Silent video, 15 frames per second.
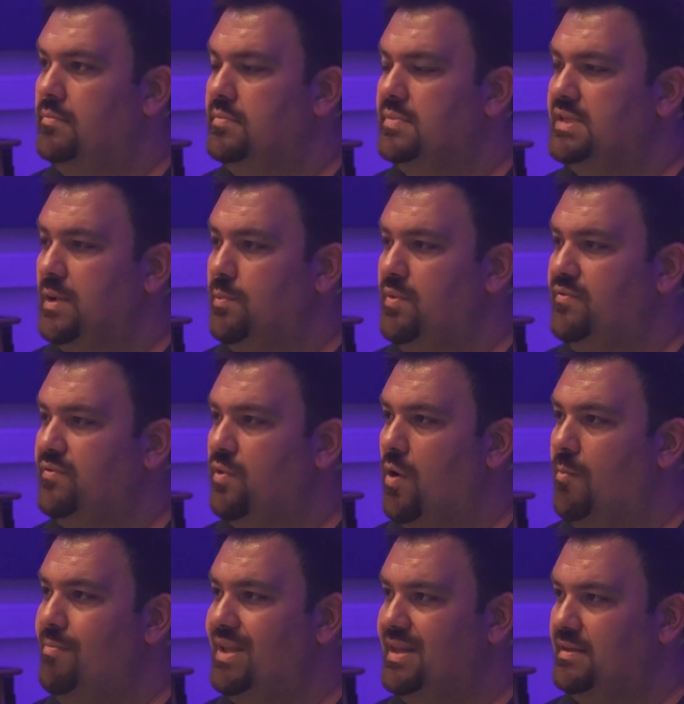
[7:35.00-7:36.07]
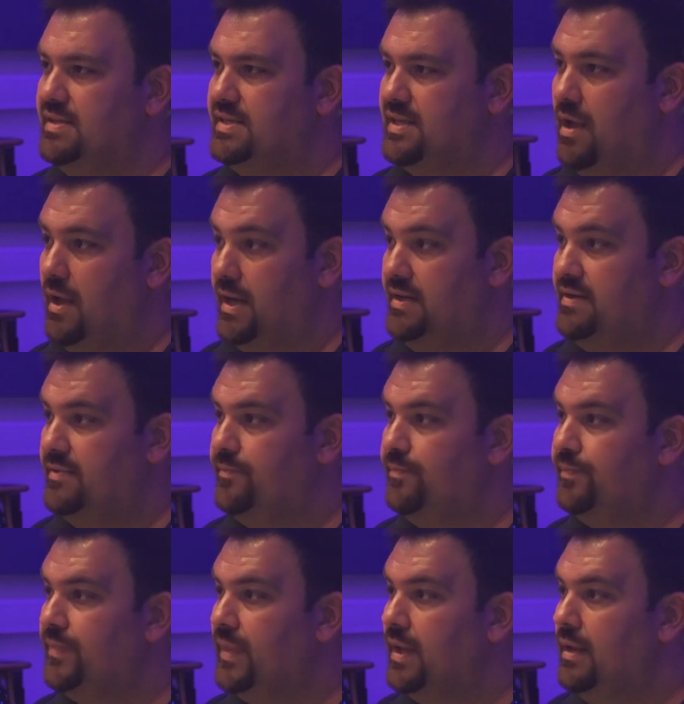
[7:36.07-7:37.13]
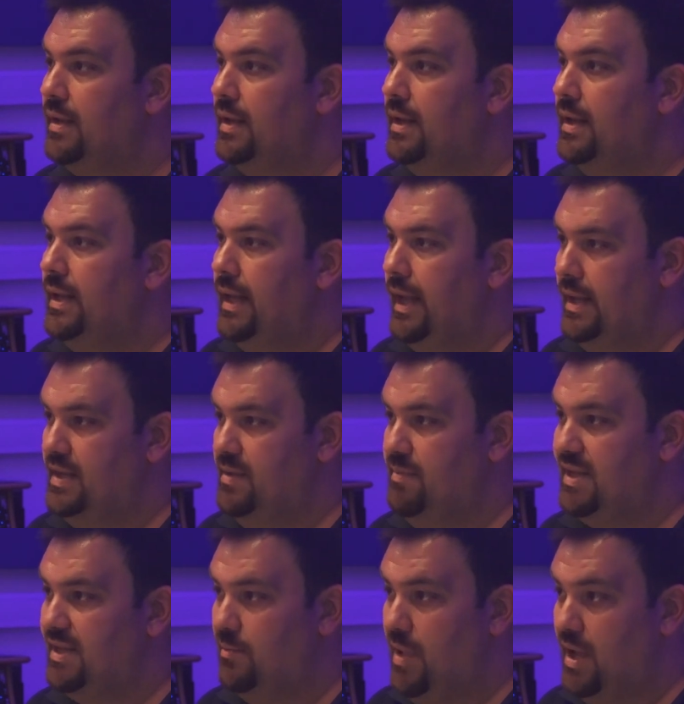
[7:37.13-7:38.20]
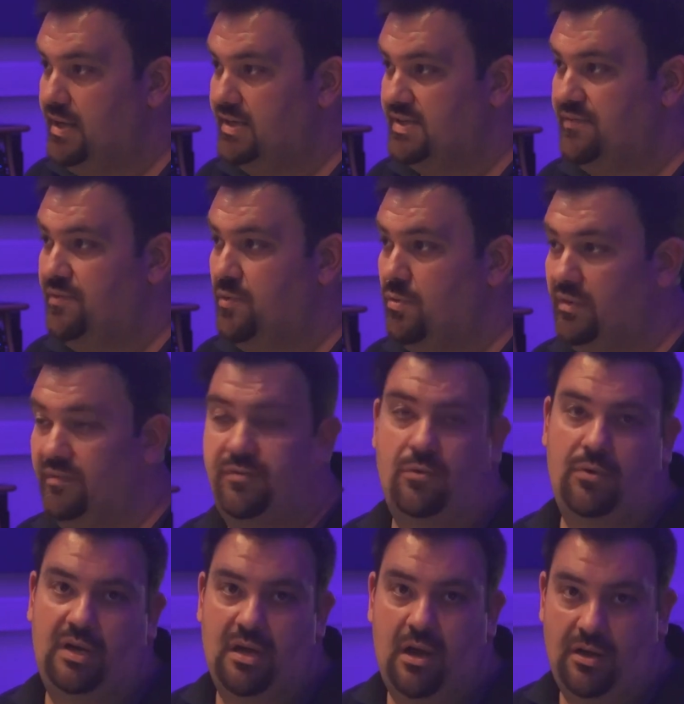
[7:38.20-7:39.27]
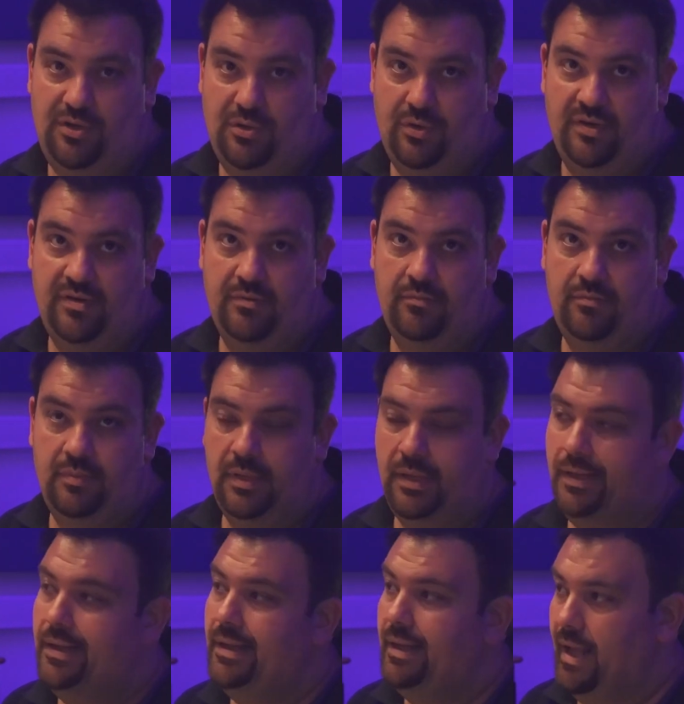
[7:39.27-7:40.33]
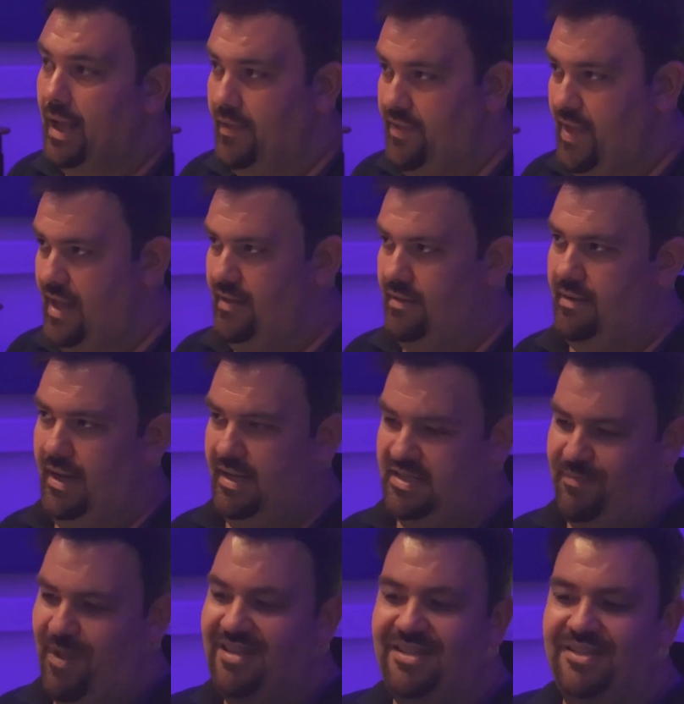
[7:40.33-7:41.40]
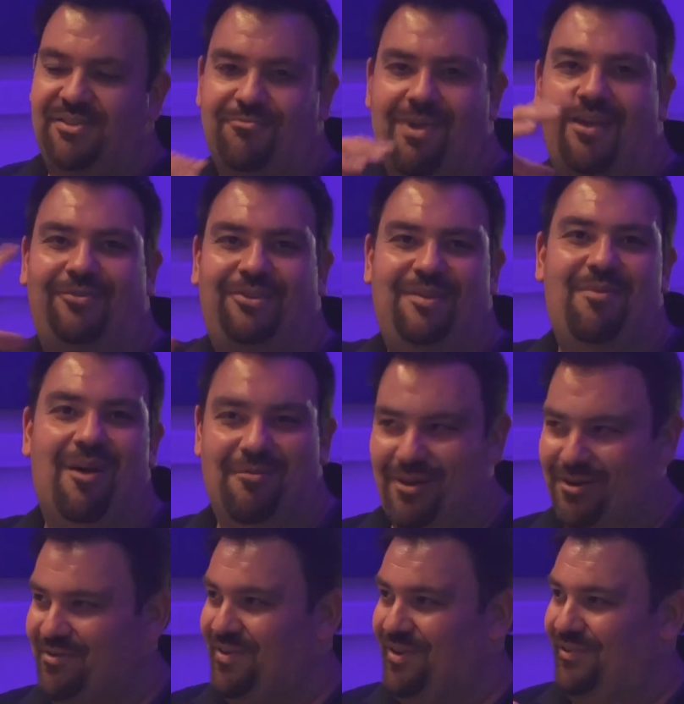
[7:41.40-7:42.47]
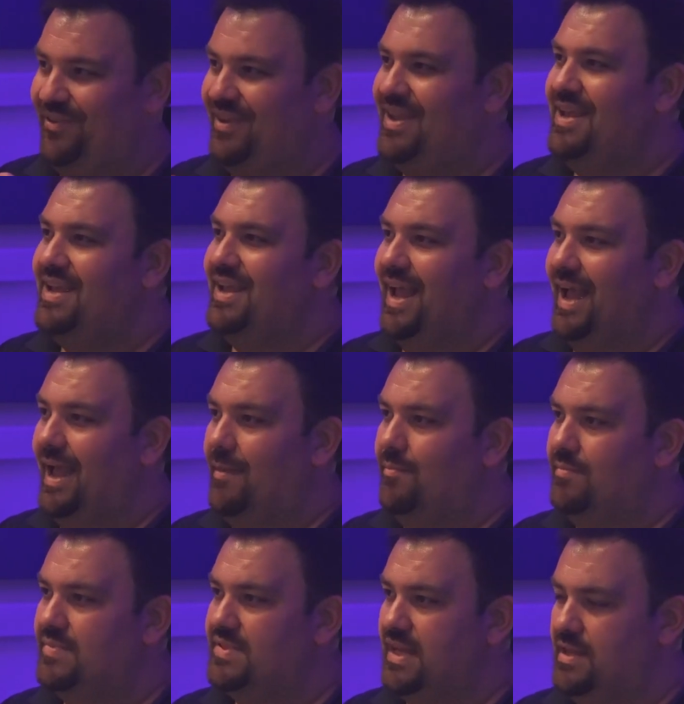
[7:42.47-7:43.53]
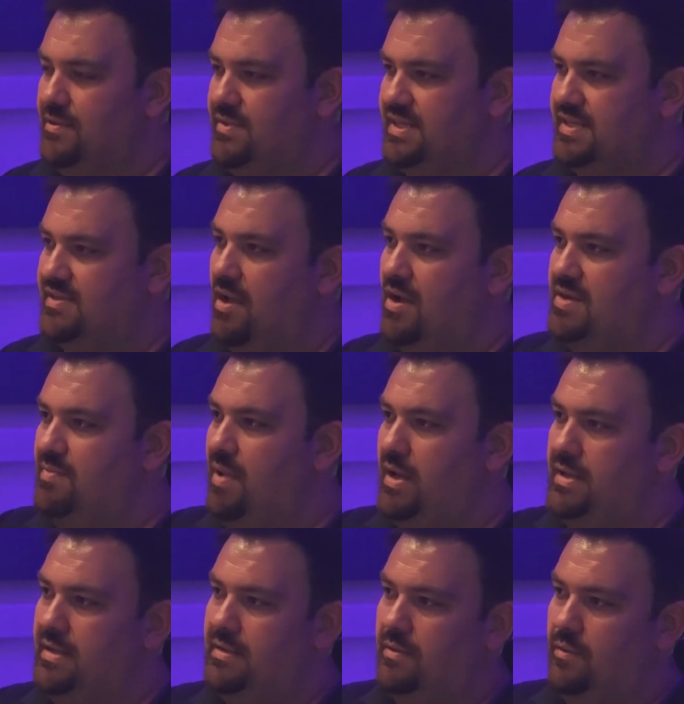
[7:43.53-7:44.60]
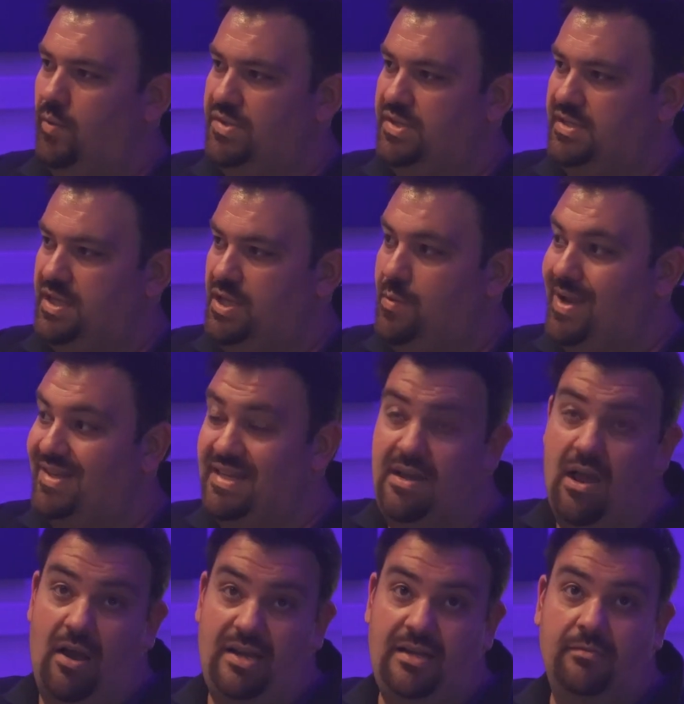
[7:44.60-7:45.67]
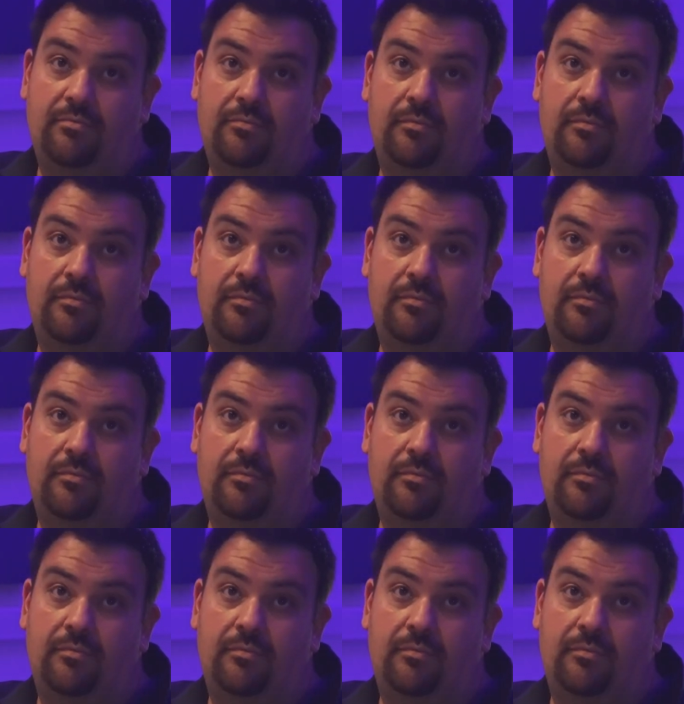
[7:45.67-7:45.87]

So we've got middle and side, and the middle mic is a 414 in cardioid, and then it's basically surrounded by microphones. So there is a side mic, which is a U89